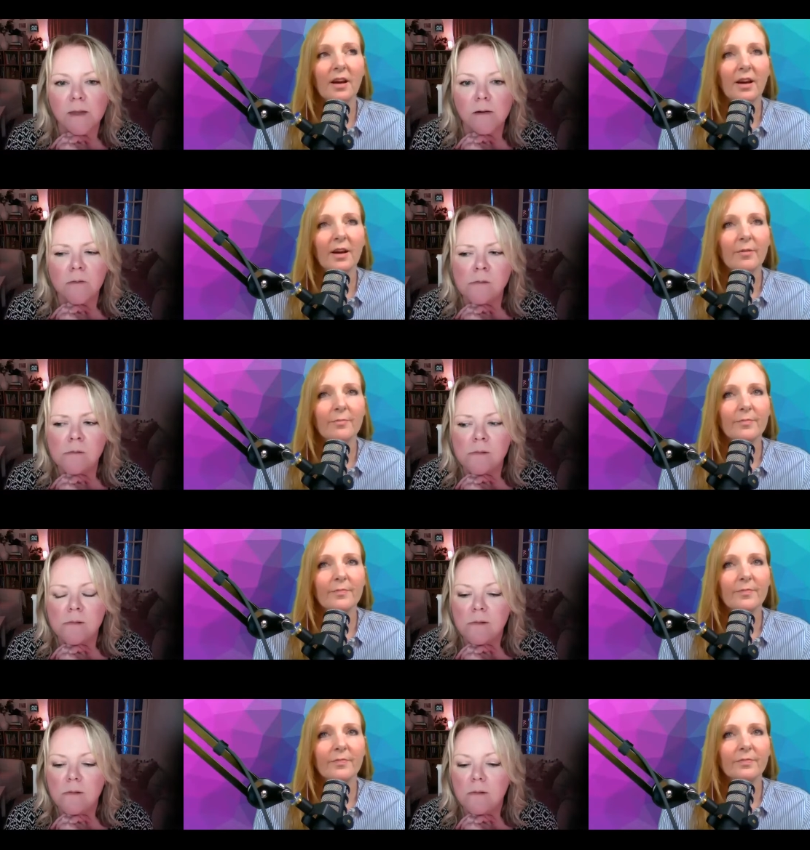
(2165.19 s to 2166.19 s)

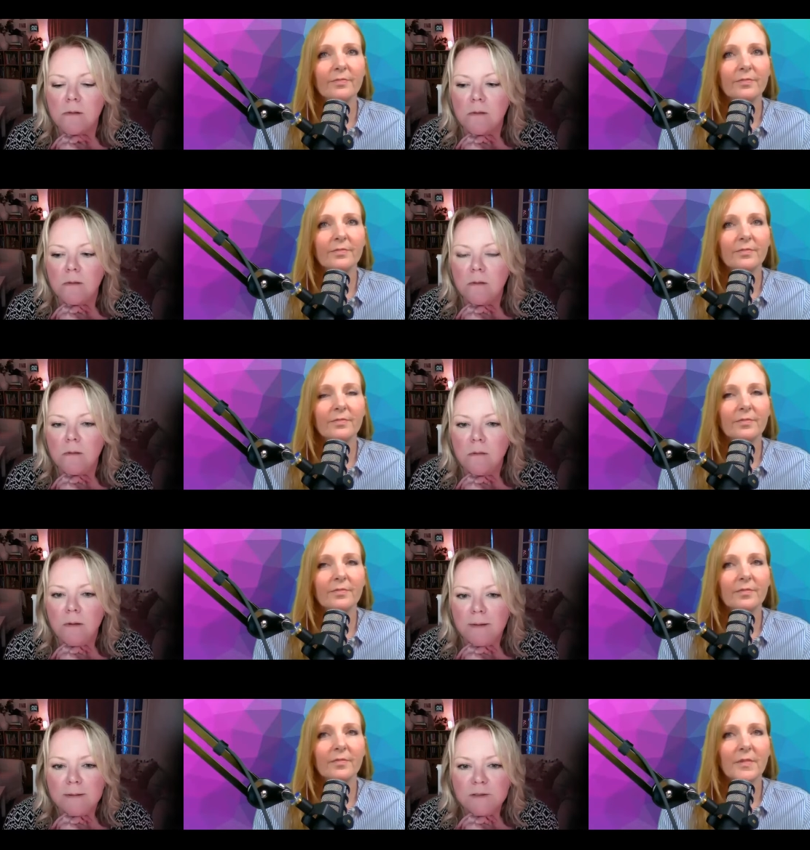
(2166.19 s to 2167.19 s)
Speaker 1: Um,
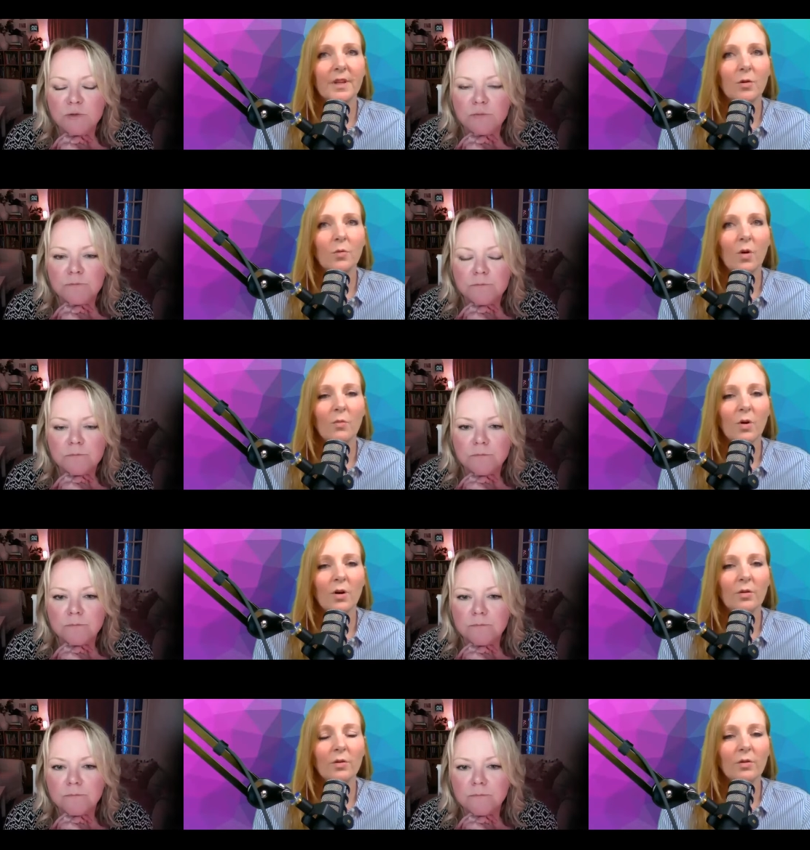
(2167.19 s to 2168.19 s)
you know what
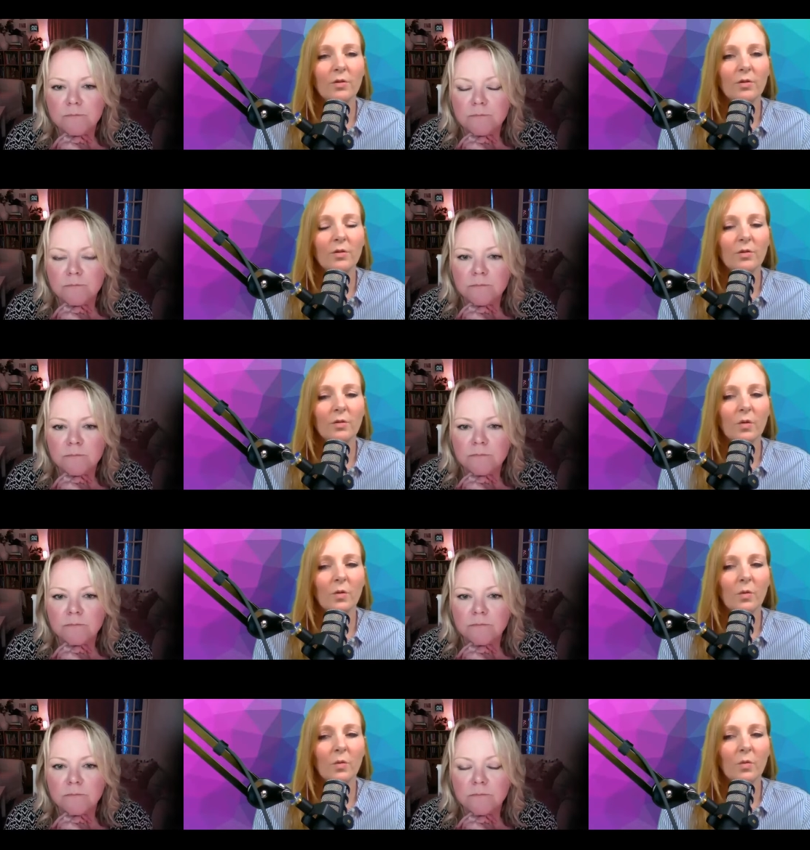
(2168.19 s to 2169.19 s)
what
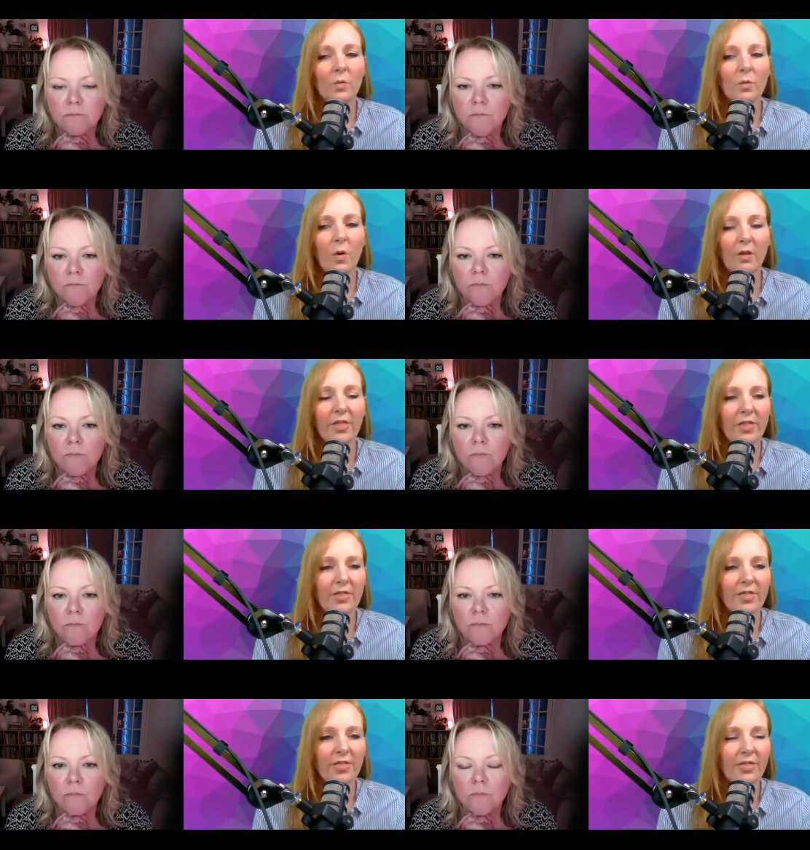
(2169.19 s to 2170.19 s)
what
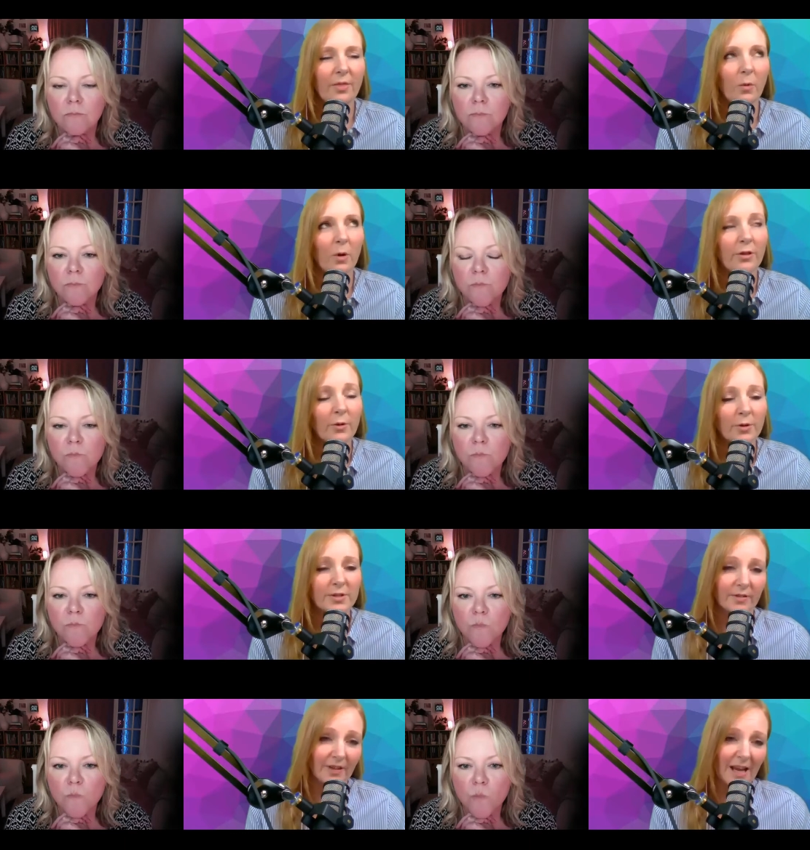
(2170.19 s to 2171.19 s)
what
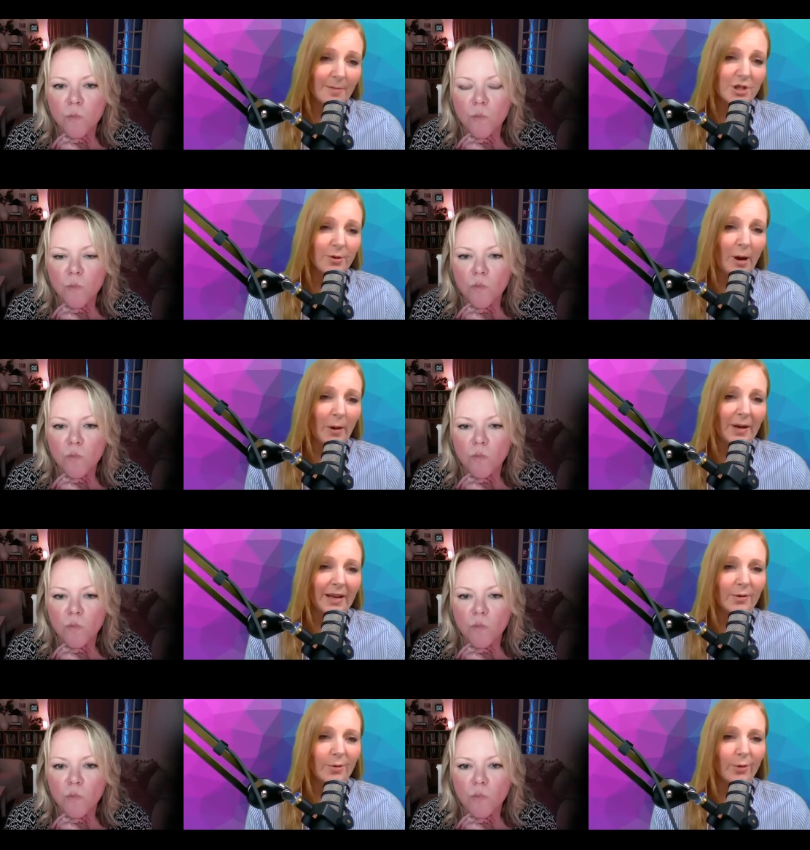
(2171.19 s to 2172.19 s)
thoughts have kept you
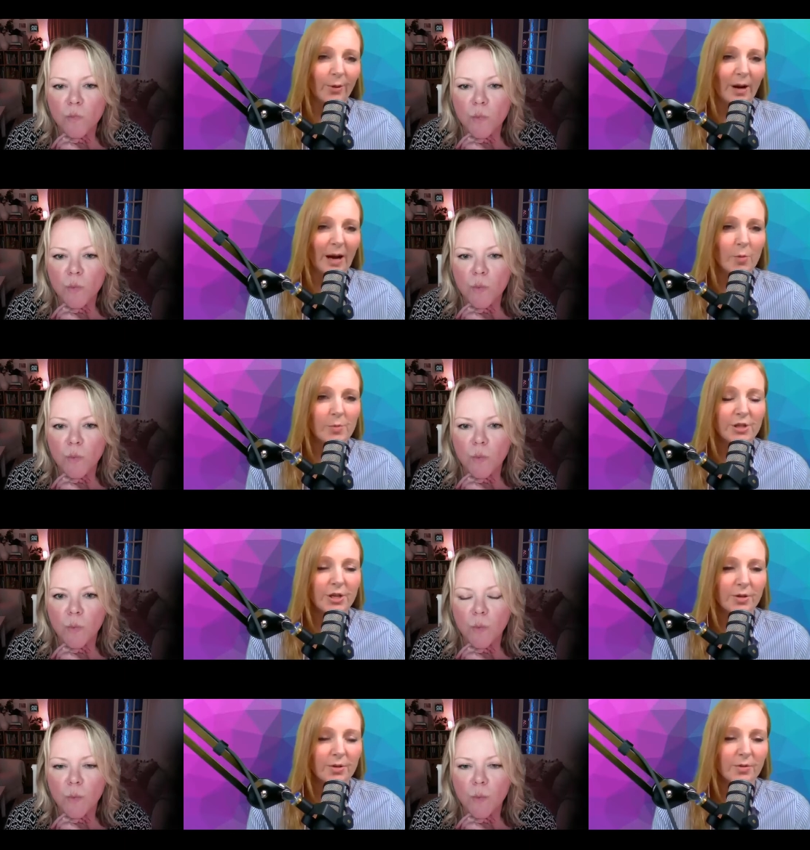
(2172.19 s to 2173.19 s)
going or helped
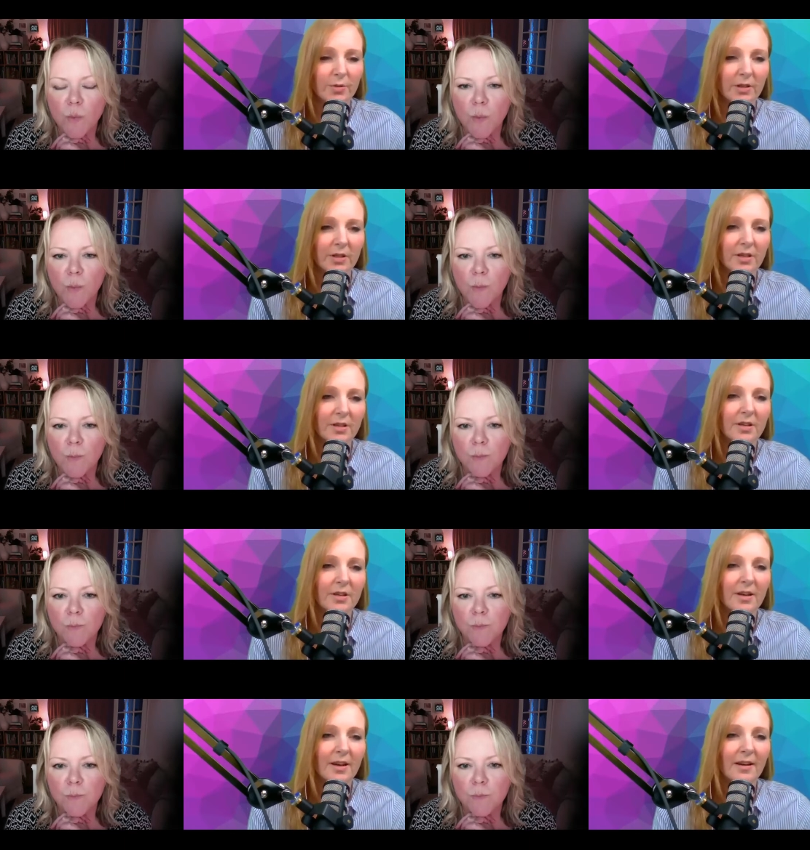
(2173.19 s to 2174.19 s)
you
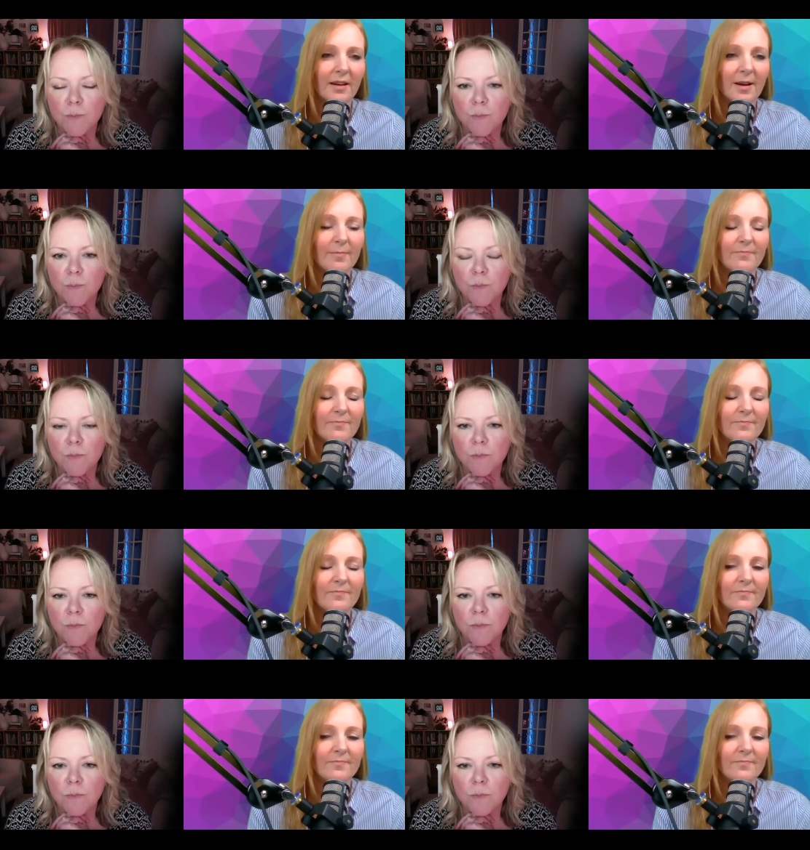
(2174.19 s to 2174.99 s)
um,